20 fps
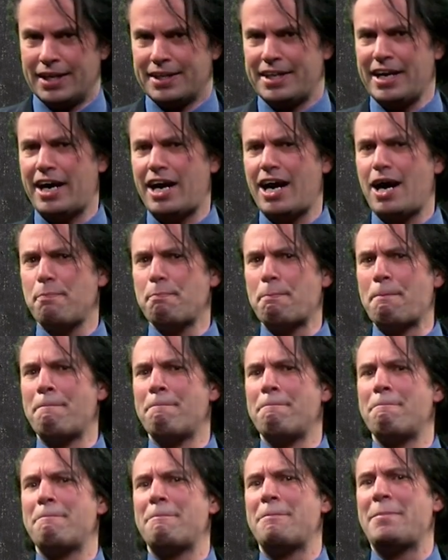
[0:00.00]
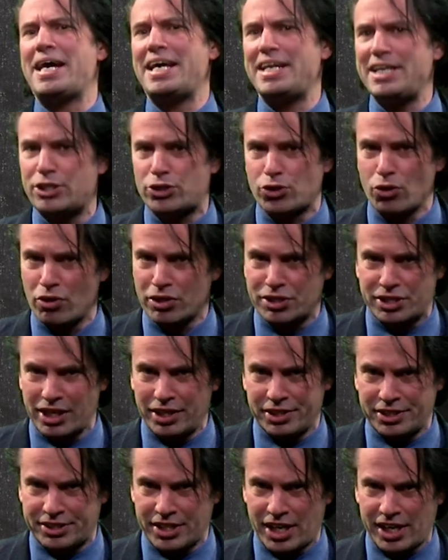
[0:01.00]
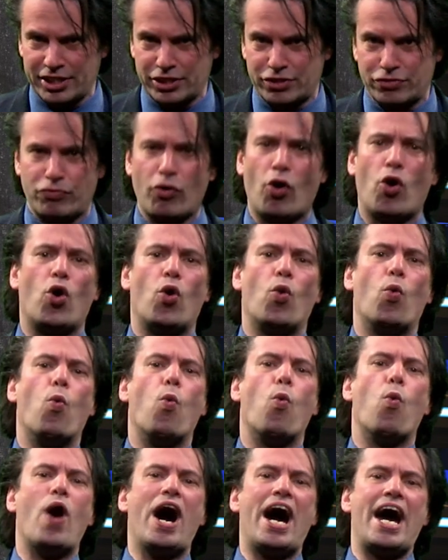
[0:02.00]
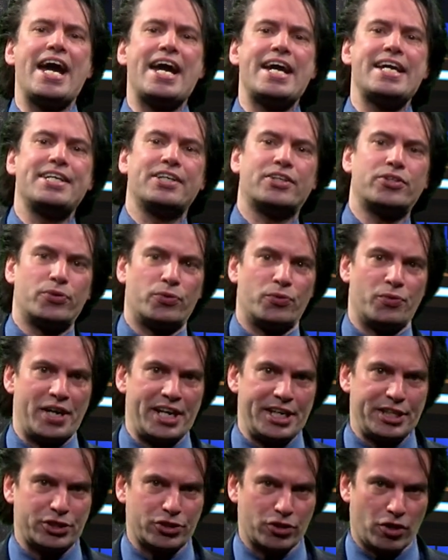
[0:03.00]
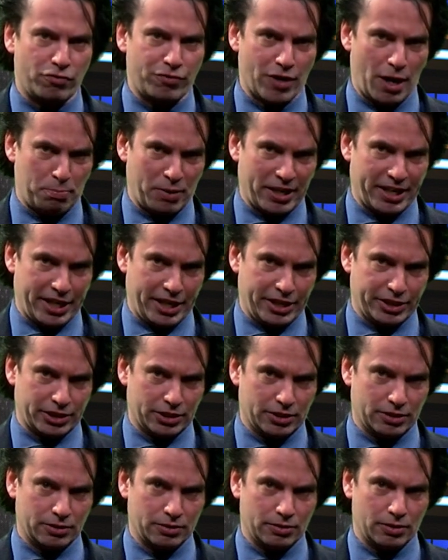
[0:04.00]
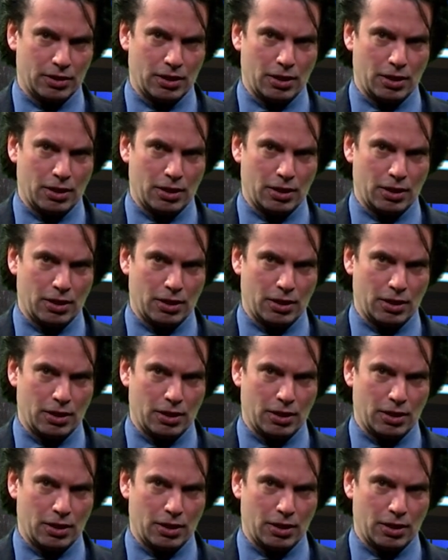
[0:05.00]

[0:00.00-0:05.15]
There are many solar cell designs for a wider range of application.